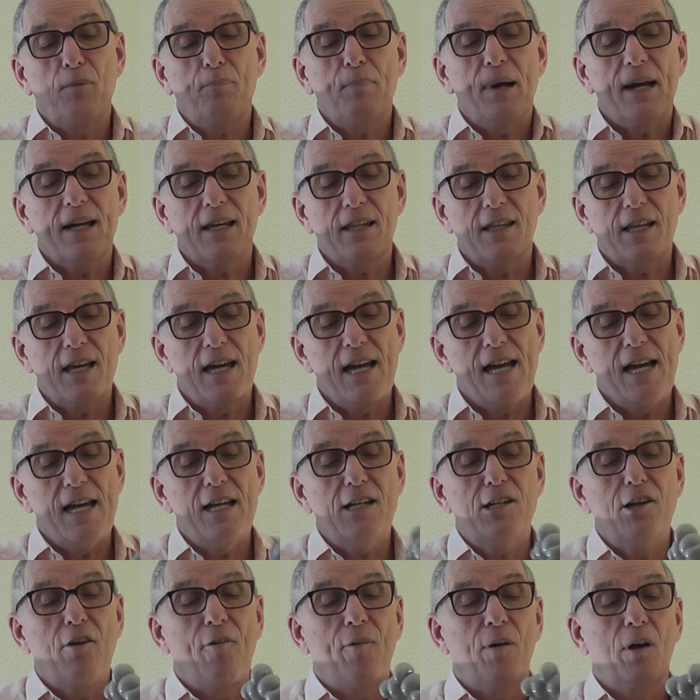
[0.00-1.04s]
the back of the
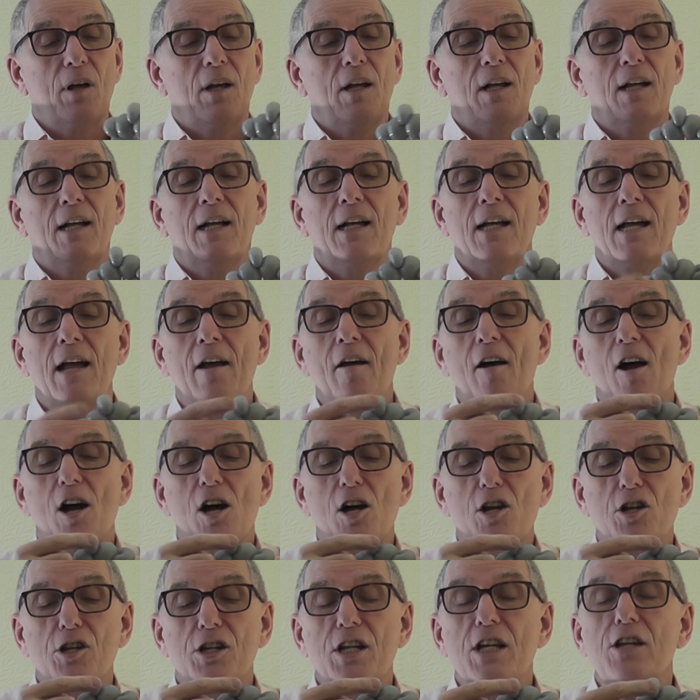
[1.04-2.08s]
head,
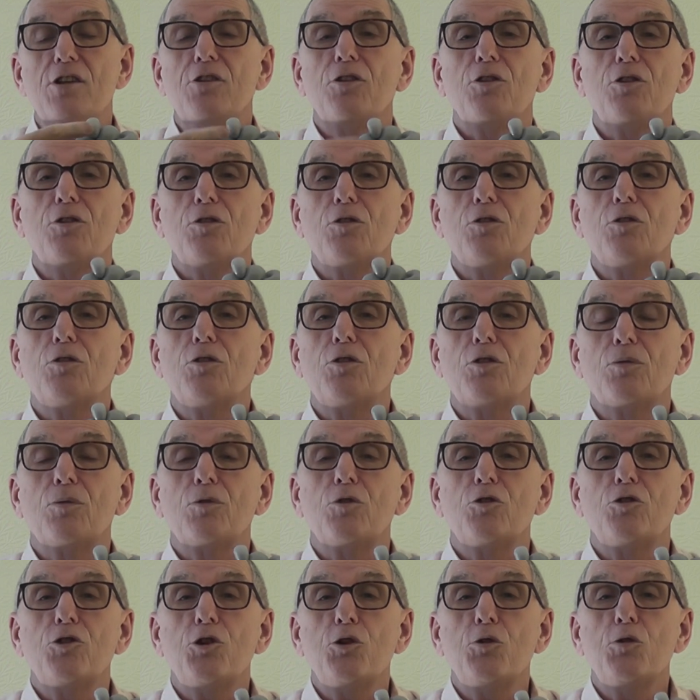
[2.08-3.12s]
you need
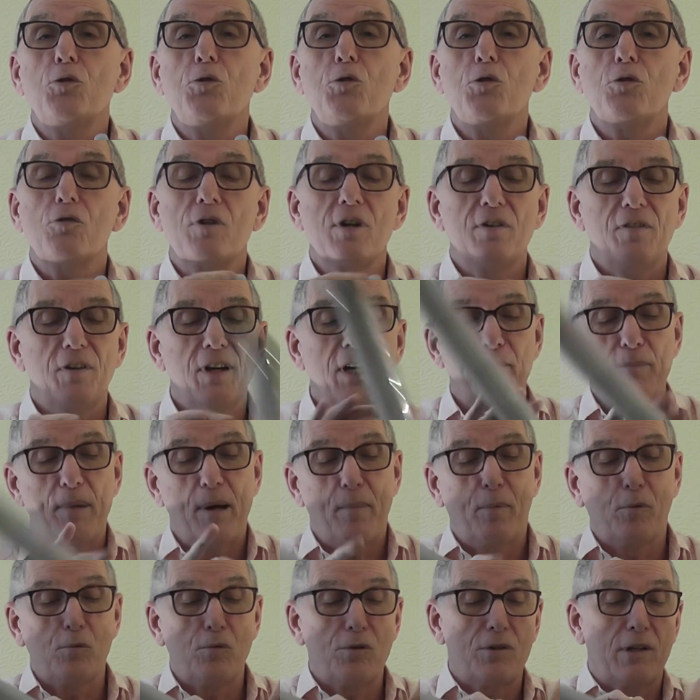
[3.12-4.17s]
2 3-finger
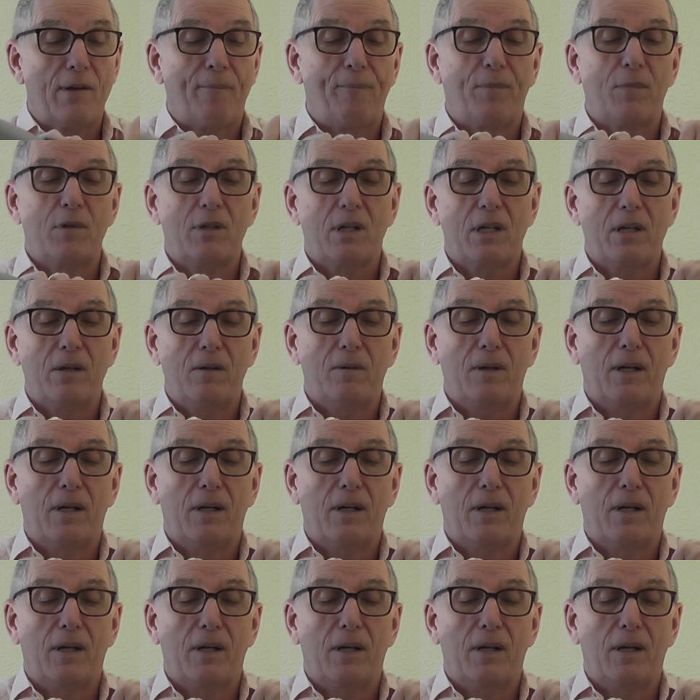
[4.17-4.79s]
bubbles. Now,